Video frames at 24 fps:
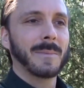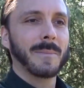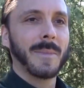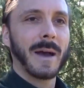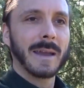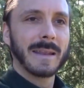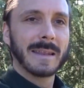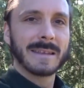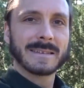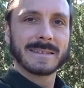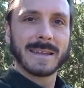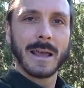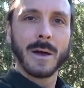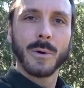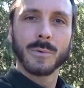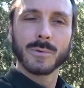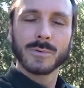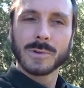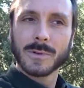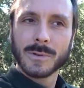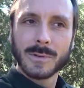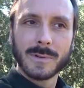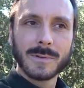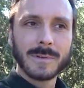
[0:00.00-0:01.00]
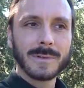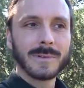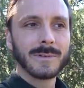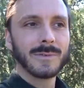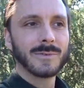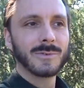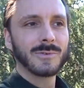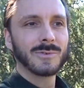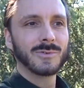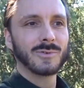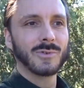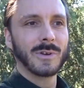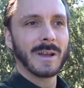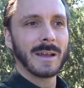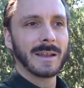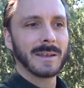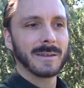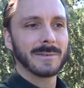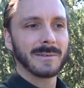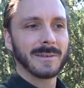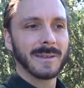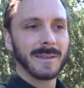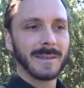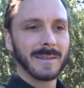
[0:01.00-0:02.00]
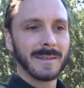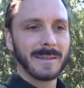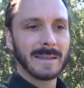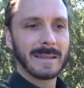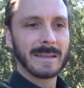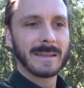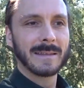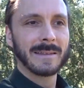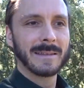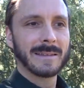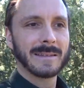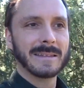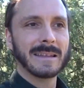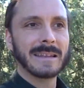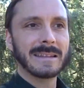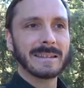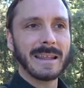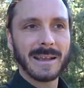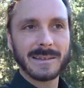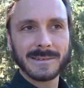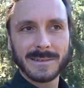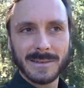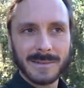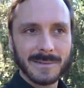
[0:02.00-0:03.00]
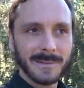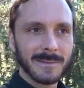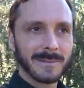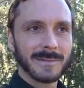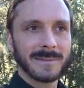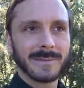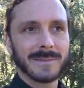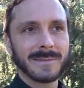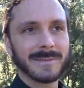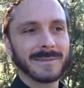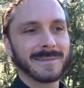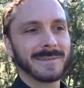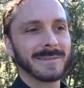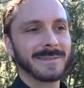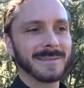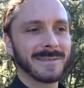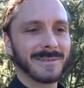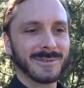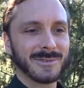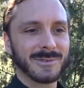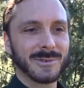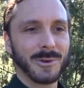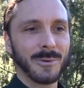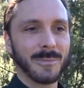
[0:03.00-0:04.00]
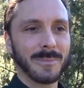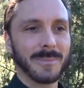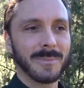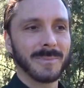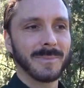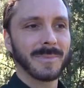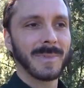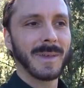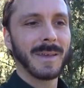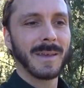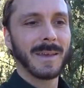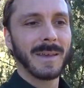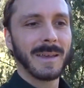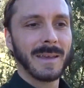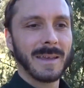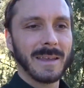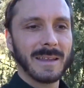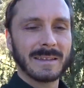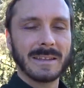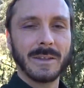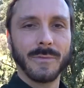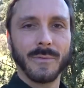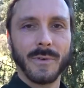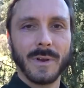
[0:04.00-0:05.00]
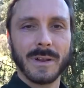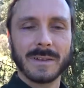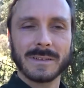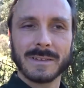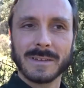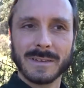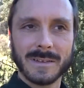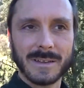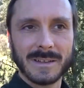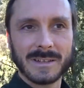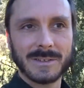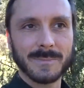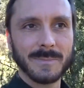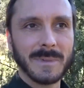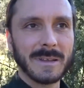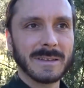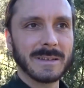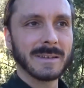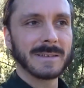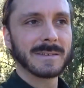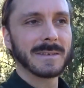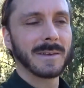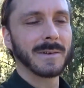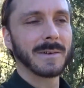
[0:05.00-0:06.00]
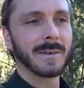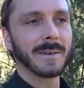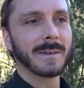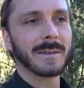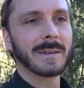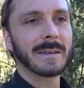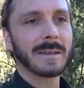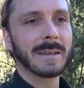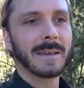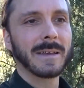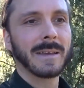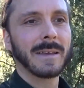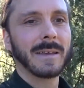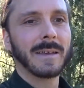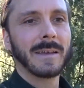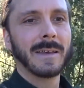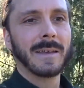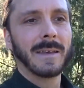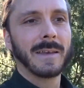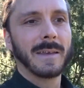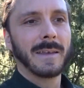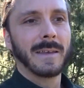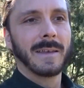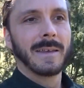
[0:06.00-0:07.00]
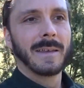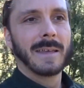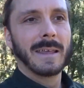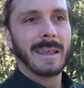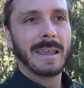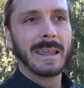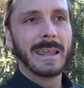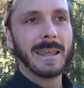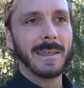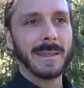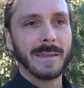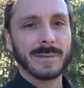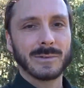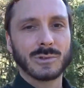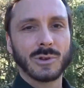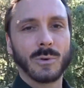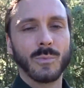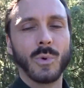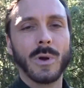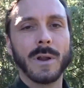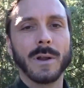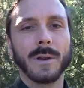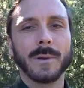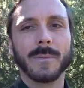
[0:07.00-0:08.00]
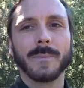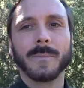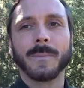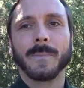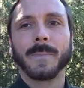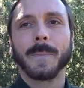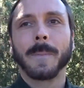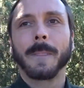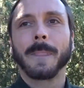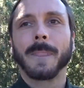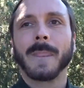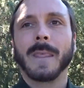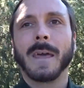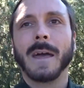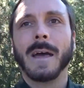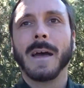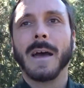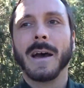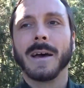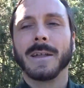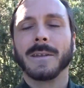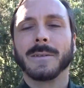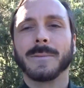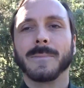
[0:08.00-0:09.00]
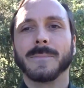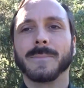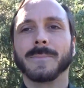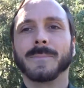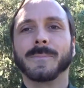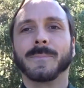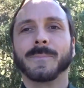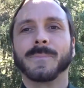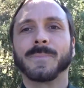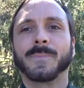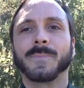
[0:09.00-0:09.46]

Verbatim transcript: by the sound you can detect some different species are hidden somewhere and